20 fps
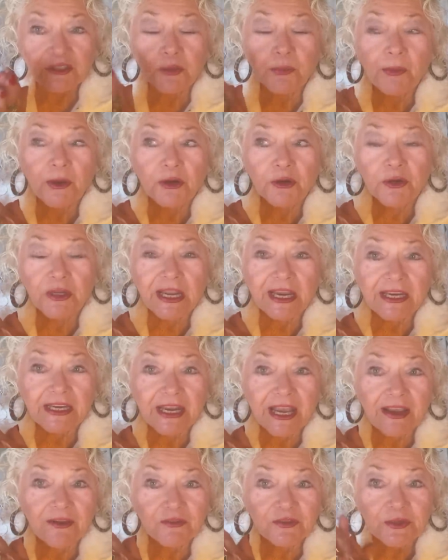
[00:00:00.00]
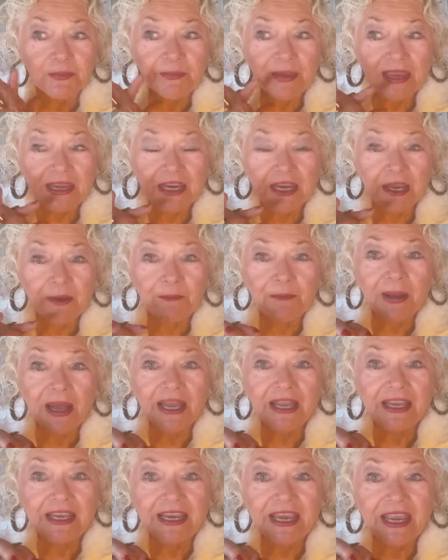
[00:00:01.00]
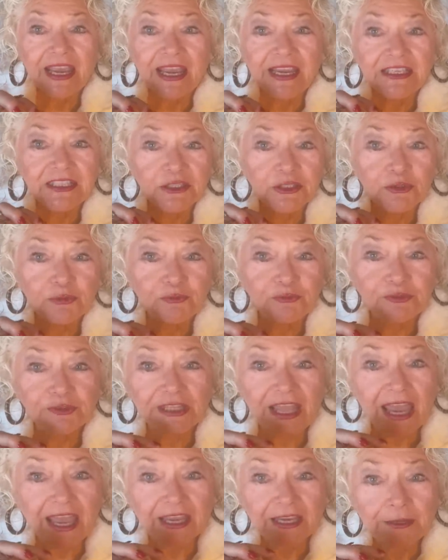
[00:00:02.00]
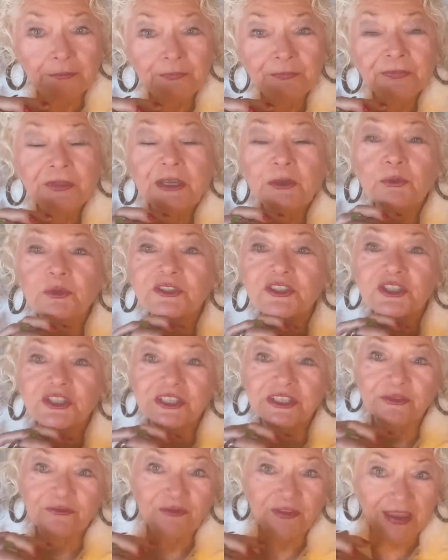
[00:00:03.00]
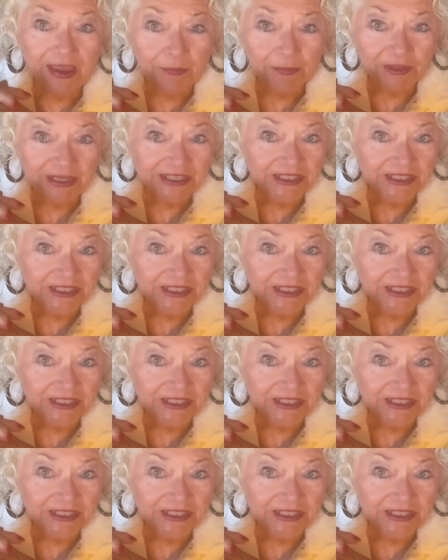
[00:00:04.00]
tomorrow night, I have to make my egg souffle, which is a family